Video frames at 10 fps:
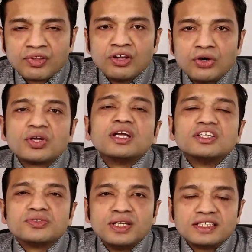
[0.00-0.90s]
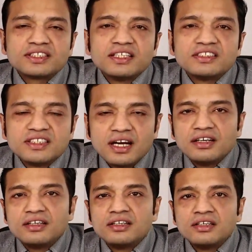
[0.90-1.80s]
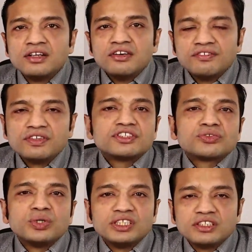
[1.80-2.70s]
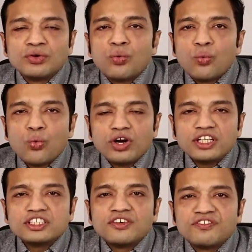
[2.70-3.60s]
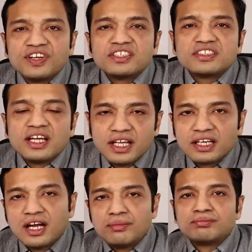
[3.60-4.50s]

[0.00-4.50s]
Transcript: Okay, so let's get started. First question, what is fixed income?